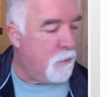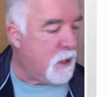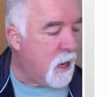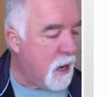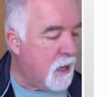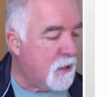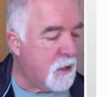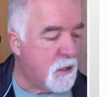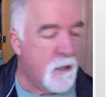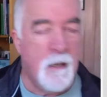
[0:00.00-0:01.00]

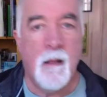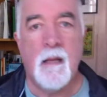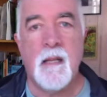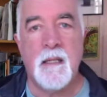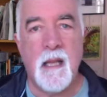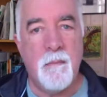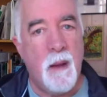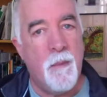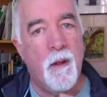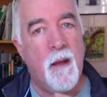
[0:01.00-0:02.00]
Because, as I said,
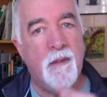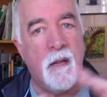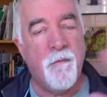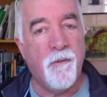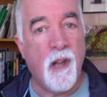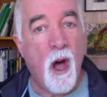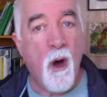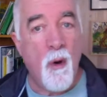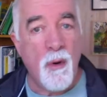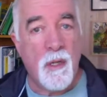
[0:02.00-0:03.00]
remember, everything
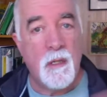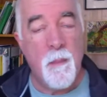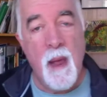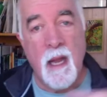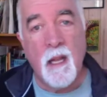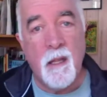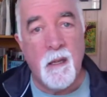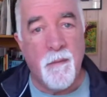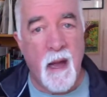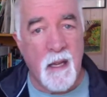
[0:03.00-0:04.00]
flows depending on
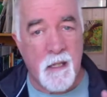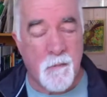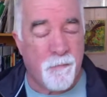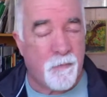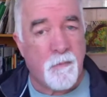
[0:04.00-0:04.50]
the device.